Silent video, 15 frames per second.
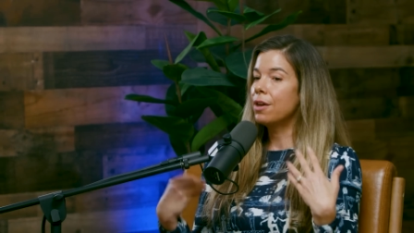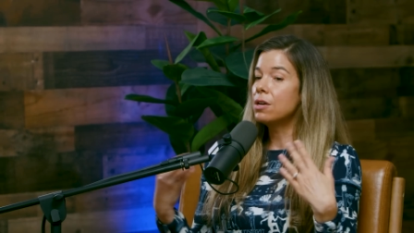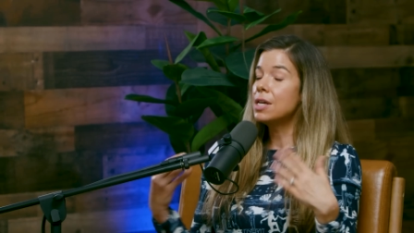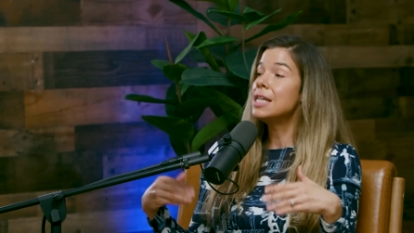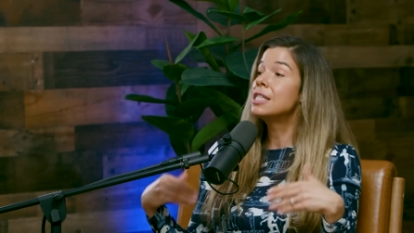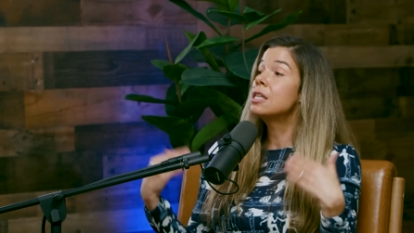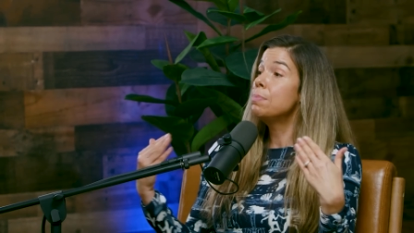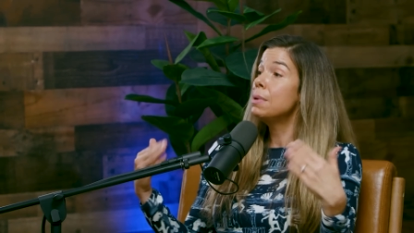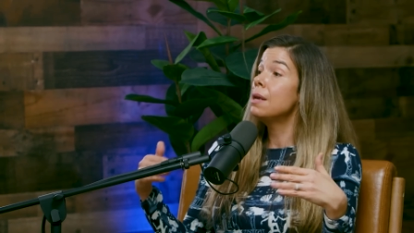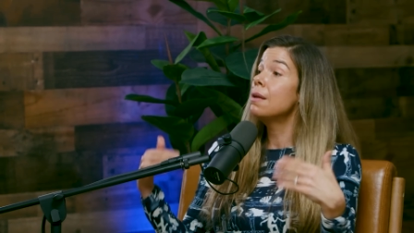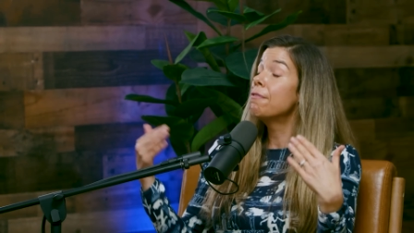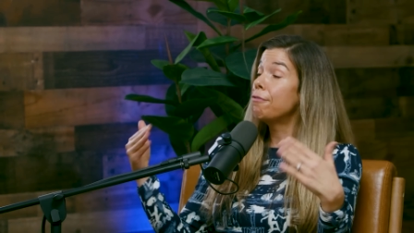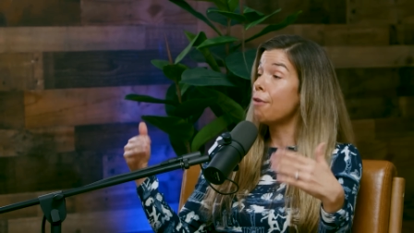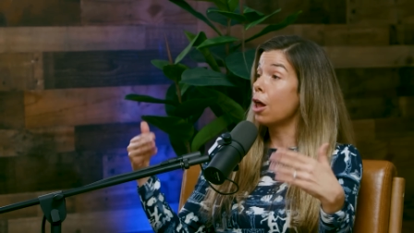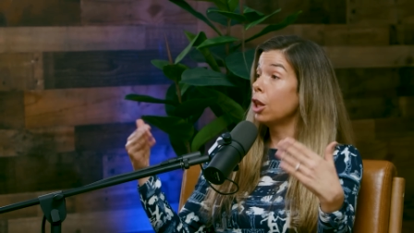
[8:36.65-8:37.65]
There needs to be
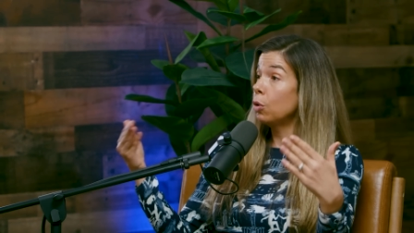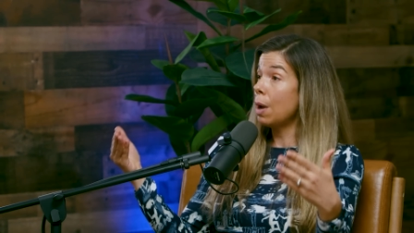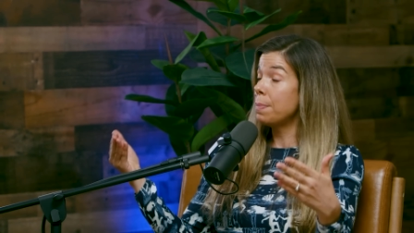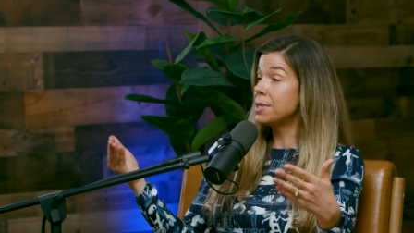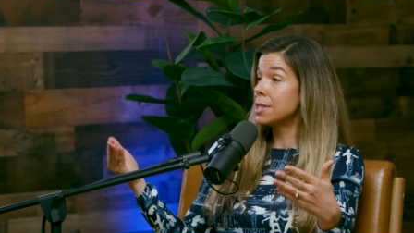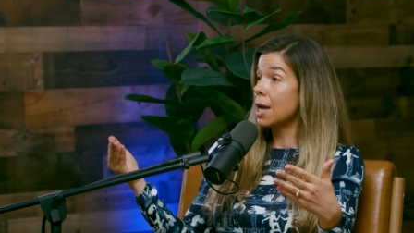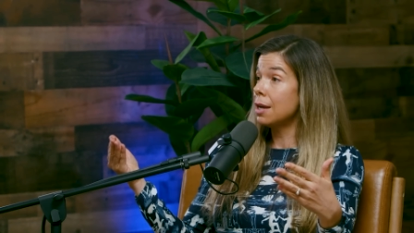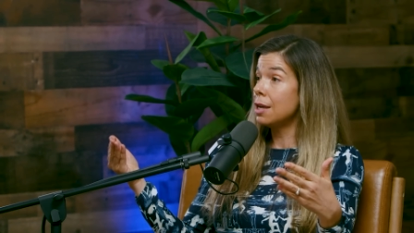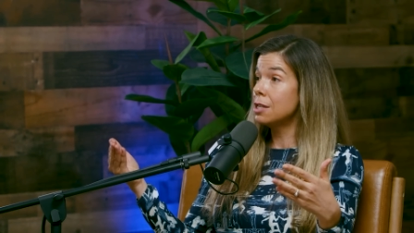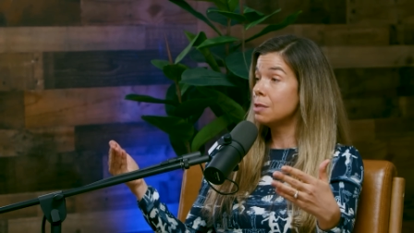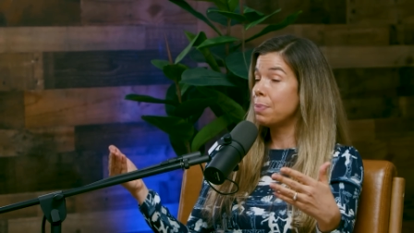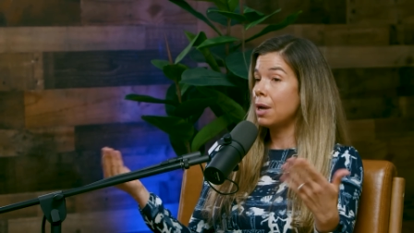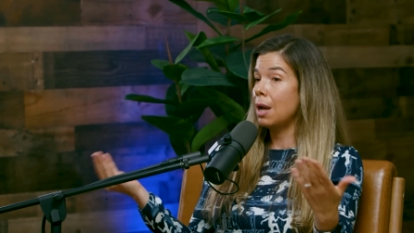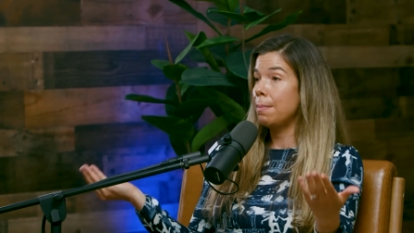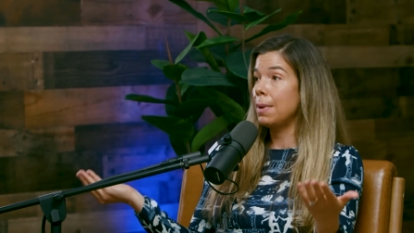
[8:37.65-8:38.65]
follow up studies,
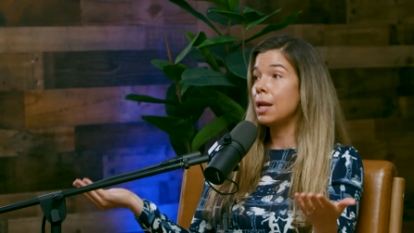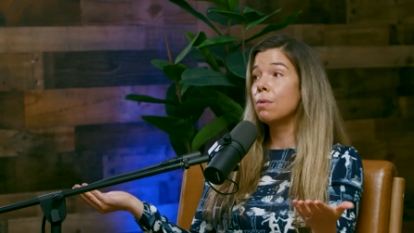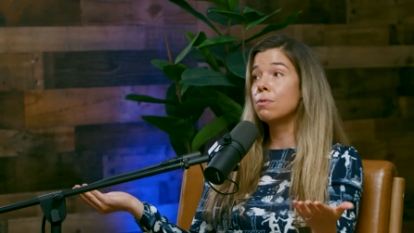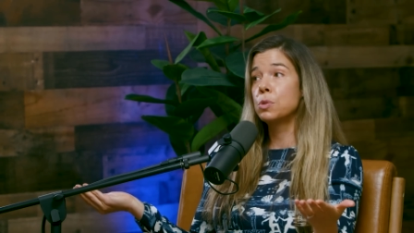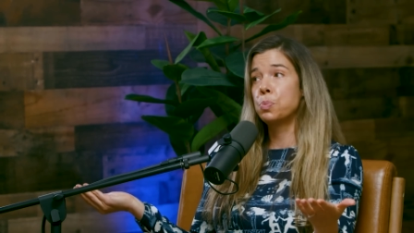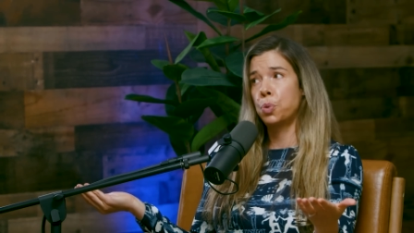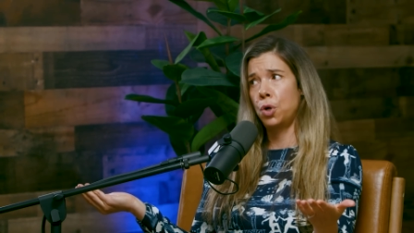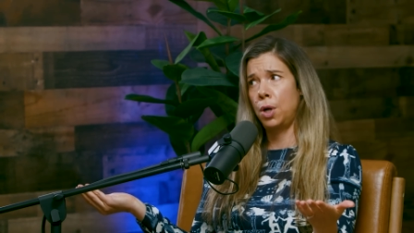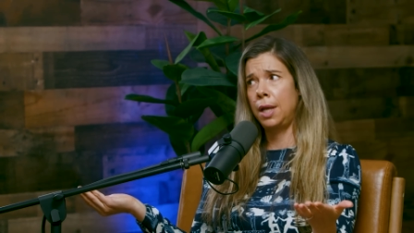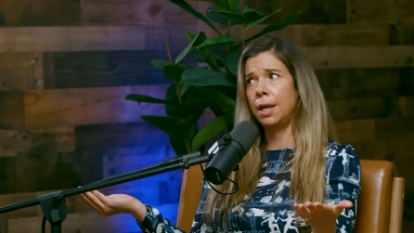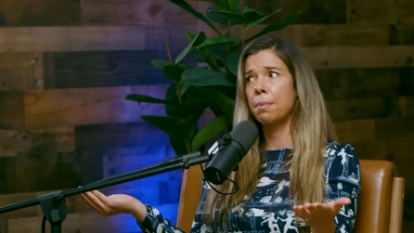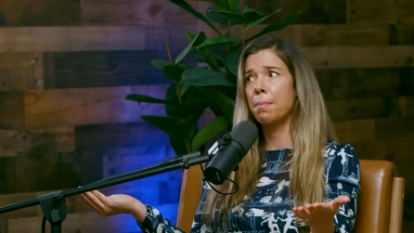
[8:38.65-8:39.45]
but I mean, it was pretty